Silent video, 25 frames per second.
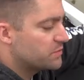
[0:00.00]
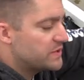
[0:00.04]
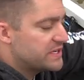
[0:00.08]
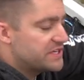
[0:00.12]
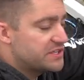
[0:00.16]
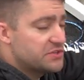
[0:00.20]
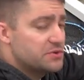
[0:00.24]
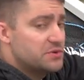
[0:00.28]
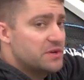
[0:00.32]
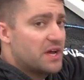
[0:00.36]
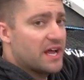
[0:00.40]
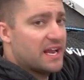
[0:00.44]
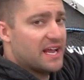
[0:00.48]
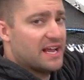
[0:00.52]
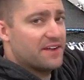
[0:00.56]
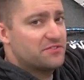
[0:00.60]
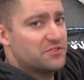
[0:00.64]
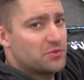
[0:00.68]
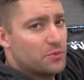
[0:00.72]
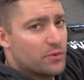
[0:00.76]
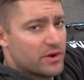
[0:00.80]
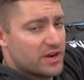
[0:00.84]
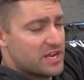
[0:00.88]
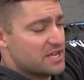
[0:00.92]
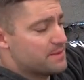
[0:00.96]
we do not have
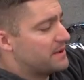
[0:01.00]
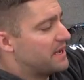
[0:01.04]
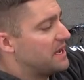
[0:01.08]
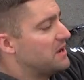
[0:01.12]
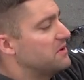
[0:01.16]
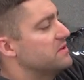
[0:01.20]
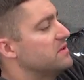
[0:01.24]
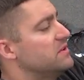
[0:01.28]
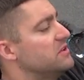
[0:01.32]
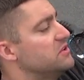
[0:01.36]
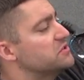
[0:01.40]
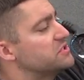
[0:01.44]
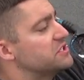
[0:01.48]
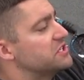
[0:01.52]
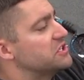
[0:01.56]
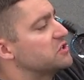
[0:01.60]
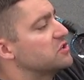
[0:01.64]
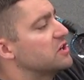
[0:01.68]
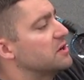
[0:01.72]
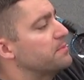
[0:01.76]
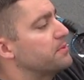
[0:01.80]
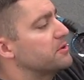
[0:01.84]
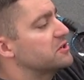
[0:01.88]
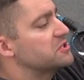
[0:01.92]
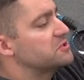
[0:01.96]
to worry about using
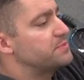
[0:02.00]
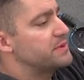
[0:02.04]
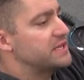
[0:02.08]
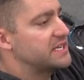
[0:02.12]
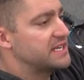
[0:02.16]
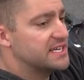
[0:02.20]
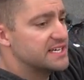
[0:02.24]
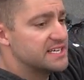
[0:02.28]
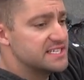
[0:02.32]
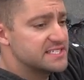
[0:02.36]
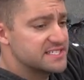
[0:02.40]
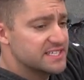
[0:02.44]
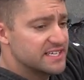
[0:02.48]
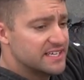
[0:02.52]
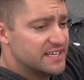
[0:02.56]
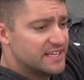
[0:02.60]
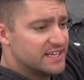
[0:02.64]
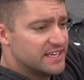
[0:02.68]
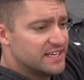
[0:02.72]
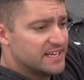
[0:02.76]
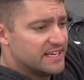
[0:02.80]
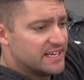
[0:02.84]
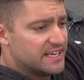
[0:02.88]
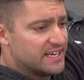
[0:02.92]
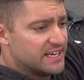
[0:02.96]
grippers because
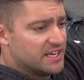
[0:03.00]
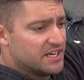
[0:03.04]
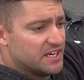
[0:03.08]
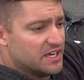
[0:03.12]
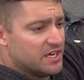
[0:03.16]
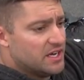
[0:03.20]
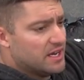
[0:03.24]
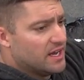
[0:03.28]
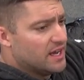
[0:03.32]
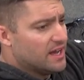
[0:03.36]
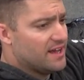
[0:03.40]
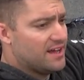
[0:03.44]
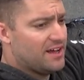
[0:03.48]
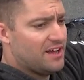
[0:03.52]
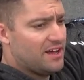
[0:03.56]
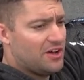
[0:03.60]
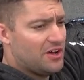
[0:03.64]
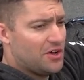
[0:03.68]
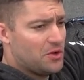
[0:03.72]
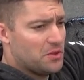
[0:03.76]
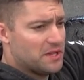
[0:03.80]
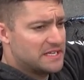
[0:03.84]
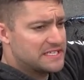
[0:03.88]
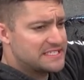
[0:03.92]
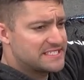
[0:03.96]

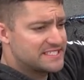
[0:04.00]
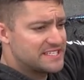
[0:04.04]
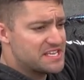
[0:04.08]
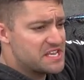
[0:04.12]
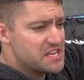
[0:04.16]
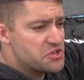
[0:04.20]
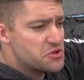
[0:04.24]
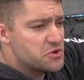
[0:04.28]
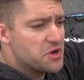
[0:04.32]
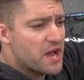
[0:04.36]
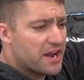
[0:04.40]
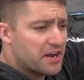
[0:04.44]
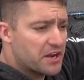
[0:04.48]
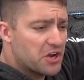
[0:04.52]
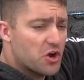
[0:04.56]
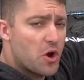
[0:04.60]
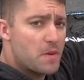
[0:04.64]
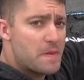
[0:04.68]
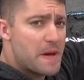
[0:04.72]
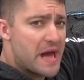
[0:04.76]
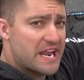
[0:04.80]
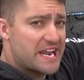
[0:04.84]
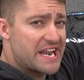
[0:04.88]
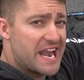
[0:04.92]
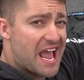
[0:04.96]
let's see, you gotta go
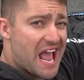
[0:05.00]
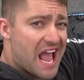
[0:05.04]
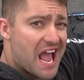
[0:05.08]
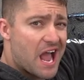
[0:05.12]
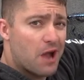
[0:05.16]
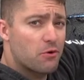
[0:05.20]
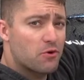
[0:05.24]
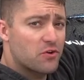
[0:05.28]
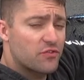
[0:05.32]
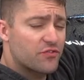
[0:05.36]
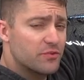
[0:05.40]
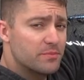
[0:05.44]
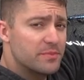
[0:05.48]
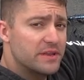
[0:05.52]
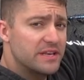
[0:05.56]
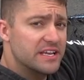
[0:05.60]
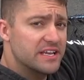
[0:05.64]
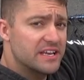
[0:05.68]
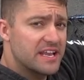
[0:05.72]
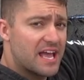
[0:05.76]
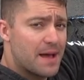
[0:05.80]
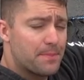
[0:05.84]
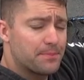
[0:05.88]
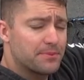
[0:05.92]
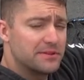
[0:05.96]
about an hour from
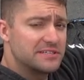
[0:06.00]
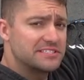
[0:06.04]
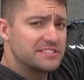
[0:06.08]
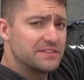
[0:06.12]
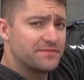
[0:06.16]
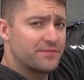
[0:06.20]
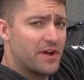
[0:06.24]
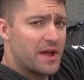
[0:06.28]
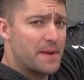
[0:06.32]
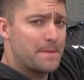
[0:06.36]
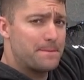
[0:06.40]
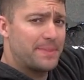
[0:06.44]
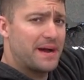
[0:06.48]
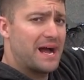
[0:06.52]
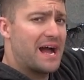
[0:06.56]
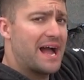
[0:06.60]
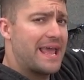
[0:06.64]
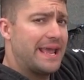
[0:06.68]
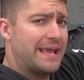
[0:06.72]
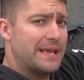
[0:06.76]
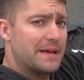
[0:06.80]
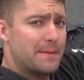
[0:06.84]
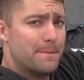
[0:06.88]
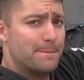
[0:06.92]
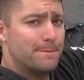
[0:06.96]
Indianapolis to find
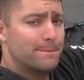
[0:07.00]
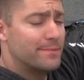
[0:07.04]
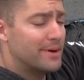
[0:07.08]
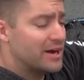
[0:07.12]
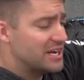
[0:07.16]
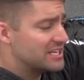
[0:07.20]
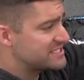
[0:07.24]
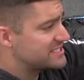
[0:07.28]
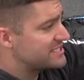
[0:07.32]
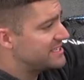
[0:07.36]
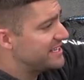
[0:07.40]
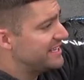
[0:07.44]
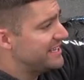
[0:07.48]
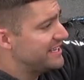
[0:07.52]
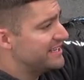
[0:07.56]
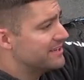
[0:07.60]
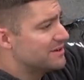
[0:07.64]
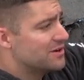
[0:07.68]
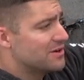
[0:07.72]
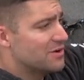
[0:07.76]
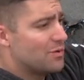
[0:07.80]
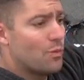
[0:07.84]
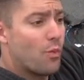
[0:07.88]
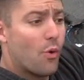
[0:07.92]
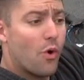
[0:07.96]
pike, muskie,
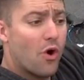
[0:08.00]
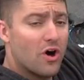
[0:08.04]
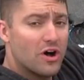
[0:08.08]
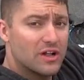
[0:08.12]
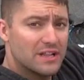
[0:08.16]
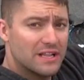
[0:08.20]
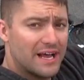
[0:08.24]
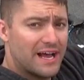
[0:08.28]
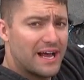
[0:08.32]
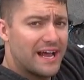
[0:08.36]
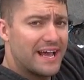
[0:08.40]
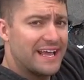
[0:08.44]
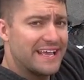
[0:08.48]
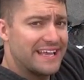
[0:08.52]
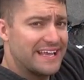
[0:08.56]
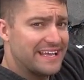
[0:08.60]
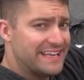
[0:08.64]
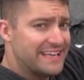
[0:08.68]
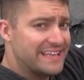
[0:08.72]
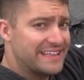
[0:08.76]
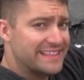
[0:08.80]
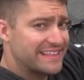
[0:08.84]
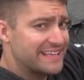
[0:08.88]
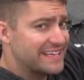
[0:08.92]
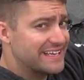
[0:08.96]
walleye,
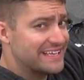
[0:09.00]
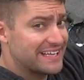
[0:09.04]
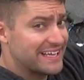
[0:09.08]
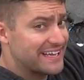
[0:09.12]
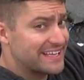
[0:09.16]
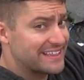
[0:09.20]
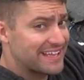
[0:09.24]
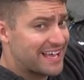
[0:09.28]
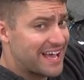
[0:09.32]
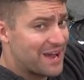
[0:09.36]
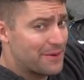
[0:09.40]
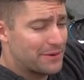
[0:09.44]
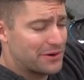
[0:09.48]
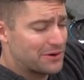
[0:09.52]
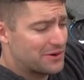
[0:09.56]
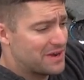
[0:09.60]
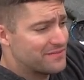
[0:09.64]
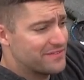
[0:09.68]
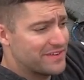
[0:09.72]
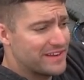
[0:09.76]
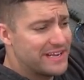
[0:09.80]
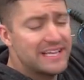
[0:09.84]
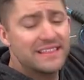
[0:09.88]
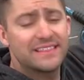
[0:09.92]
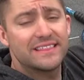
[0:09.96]
anything like that. We don't
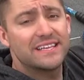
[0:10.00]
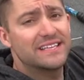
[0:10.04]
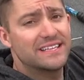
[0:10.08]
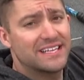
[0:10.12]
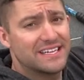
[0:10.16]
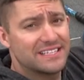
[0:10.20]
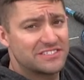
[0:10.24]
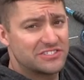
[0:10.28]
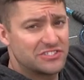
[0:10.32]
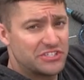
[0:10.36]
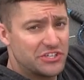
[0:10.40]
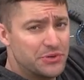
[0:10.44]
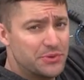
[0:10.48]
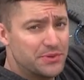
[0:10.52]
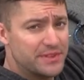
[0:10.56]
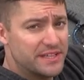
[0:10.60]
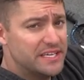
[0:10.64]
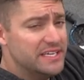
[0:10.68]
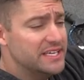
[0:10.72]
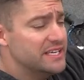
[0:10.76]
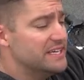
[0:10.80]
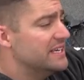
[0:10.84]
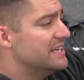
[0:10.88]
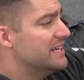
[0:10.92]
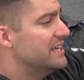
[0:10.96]
have anything that's
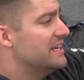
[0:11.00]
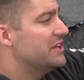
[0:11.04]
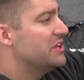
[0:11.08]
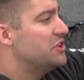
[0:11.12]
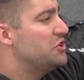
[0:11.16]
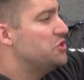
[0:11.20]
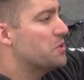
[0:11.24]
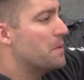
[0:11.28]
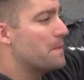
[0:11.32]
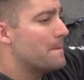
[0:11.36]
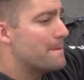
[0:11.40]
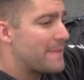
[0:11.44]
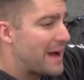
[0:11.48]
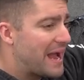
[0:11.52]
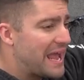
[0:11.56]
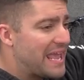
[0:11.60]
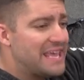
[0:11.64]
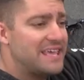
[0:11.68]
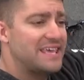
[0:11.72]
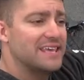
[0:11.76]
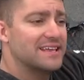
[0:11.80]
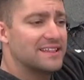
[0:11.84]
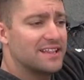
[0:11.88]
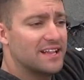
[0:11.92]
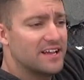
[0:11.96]
toothy. You
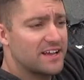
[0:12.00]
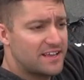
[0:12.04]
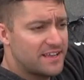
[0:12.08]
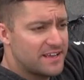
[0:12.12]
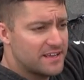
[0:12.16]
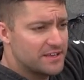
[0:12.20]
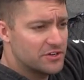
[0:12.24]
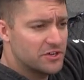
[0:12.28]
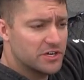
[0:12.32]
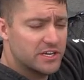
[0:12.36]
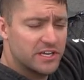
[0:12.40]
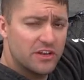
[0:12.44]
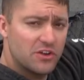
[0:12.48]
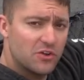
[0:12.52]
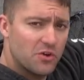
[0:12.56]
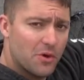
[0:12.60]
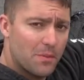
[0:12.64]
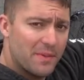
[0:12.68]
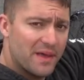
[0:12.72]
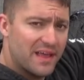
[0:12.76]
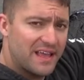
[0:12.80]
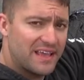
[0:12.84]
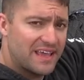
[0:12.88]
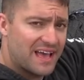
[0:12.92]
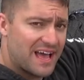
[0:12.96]
might get lucky and hook into a
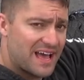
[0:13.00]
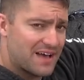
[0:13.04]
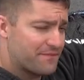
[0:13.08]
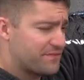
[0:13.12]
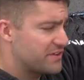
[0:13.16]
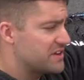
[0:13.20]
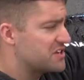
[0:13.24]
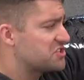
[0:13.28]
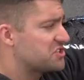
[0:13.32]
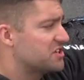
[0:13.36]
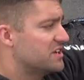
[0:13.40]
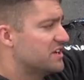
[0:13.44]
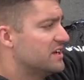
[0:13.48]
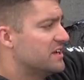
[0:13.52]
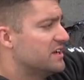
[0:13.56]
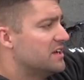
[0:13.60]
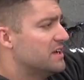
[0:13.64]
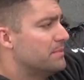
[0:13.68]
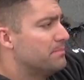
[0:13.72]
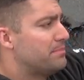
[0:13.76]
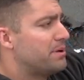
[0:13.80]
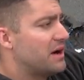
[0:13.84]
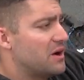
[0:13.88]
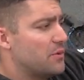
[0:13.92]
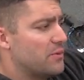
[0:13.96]
big catfish,
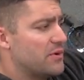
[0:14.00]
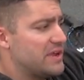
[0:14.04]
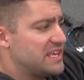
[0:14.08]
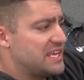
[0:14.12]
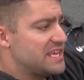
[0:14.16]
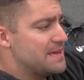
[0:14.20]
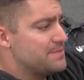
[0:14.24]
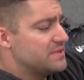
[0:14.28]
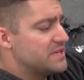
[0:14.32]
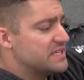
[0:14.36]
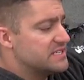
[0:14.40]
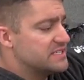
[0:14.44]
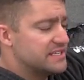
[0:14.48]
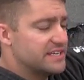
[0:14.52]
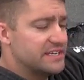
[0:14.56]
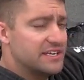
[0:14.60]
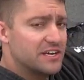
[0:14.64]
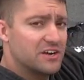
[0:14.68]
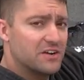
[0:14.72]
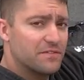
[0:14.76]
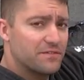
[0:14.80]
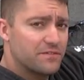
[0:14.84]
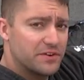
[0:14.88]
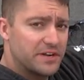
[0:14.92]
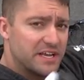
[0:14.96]
but we keep these in
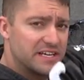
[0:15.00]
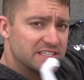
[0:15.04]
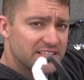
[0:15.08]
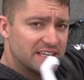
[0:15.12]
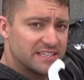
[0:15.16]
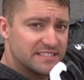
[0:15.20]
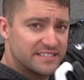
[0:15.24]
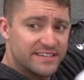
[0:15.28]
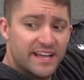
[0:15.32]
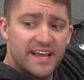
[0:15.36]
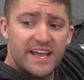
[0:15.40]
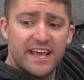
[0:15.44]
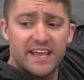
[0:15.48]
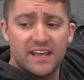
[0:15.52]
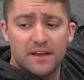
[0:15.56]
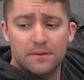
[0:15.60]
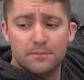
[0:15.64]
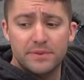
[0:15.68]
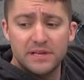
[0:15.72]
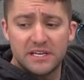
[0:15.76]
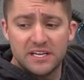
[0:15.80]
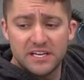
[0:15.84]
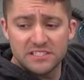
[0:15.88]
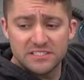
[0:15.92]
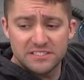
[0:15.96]
here for days like today
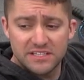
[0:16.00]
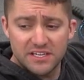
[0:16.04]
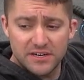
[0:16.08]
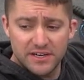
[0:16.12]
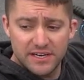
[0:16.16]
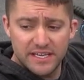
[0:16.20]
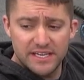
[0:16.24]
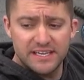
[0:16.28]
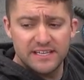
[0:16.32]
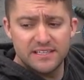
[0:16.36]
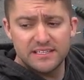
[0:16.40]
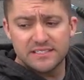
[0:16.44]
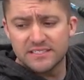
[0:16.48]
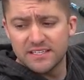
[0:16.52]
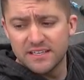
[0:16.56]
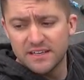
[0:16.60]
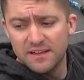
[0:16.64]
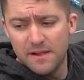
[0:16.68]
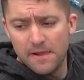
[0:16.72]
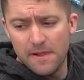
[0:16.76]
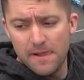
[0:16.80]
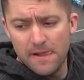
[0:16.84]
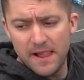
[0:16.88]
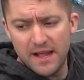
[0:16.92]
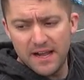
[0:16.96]
because there is,
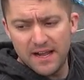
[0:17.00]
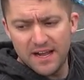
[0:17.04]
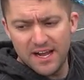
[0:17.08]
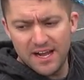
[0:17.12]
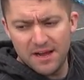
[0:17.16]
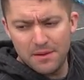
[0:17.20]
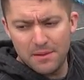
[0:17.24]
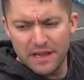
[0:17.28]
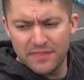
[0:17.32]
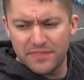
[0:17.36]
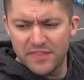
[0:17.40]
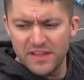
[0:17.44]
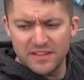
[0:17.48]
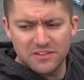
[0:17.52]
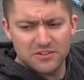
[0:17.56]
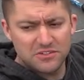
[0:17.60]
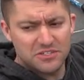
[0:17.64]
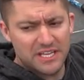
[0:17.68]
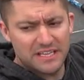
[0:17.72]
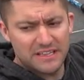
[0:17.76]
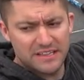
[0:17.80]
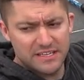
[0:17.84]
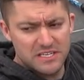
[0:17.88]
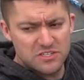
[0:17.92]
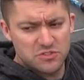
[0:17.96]
I think there's
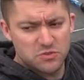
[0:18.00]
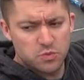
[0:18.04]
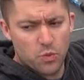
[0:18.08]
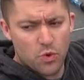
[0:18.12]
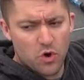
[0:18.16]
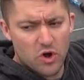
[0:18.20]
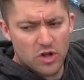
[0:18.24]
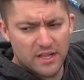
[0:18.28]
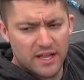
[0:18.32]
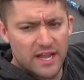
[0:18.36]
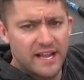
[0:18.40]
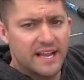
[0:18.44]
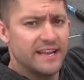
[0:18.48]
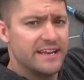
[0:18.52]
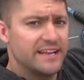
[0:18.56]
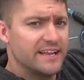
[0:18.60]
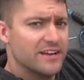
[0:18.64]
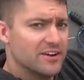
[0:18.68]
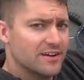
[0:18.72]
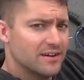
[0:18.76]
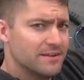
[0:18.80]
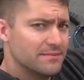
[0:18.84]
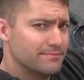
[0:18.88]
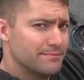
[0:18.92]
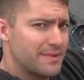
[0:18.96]
at least walleye in
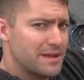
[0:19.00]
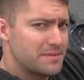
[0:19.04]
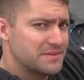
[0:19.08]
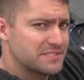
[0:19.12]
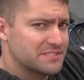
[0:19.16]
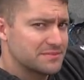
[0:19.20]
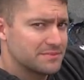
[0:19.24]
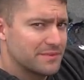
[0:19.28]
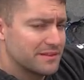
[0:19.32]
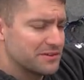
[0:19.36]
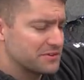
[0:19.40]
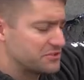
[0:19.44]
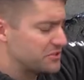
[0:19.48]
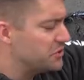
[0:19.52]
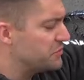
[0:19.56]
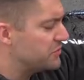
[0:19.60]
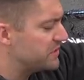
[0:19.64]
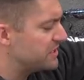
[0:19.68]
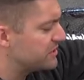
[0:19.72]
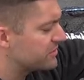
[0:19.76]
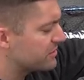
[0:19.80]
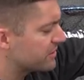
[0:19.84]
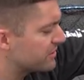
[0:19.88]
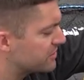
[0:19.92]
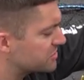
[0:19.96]
here and maybe some other
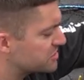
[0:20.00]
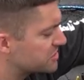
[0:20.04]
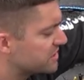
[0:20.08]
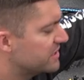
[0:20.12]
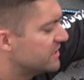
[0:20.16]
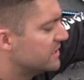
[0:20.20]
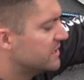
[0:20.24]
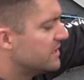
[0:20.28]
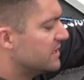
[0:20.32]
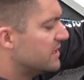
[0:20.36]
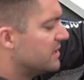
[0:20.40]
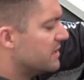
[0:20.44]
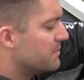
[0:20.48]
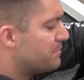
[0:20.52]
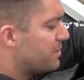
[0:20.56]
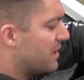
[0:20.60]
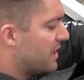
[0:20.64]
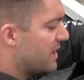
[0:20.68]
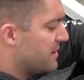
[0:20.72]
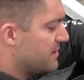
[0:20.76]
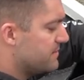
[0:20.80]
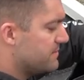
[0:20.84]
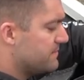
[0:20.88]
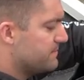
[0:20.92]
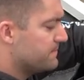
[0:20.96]
toothy critters.
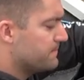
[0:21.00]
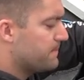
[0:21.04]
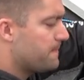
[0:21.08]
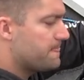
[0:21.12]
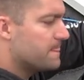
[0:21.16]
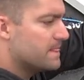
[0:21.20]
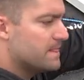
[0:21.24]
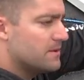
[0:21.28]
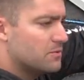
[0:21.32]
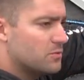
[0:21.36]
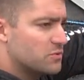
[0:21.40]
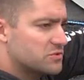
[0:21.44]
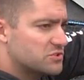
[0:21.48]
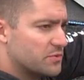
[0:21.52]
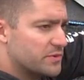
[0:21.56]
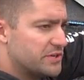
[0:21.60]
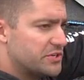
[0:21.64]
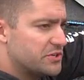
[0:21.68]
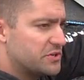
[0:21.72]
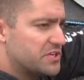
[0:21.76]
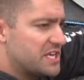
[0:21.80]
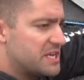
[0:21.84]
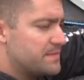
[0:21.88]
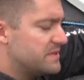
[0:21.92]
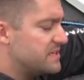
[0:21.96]
But, so we
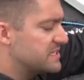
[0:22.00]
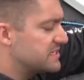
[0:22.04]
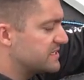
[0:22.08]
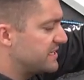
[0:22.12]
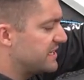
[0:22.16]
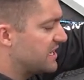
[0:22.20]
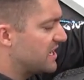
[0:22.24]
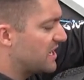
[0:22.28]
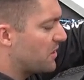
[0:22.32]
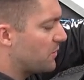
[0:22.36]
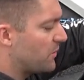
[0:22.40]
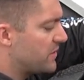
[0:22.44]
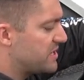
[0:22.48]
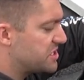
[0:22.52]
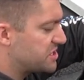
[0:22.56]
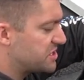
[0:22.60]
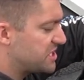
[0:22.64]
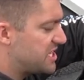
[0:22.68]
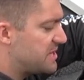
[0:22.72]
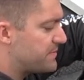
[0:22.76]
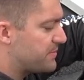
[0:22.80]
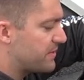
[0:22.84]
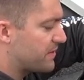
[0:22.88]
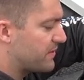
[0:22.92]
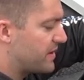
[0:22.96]
do keep these in here, and we just
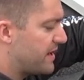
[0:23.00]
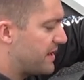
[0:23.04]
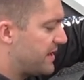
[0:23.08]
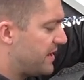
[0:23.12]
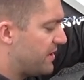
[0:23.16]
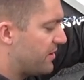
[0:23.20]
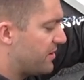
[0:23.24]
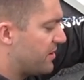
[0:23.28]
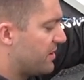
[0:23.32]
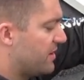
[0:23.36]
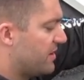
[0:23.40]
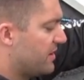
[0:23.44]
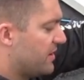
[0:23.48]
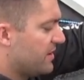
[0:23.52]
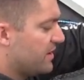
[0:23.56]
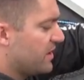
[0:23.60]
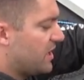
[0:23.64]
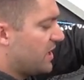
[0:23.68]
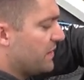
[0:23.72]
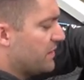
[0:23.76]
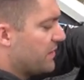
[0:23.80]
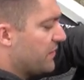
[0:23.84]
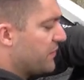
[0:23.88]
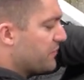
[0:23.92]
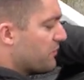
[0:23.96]
keep it right here
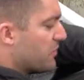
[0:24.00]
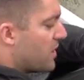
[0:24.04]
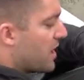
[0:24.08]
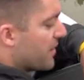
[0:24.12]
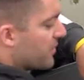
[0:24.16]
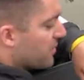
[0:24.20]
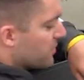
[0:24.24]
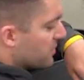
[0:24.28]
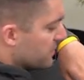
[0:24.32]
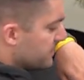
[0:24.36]
on the throttle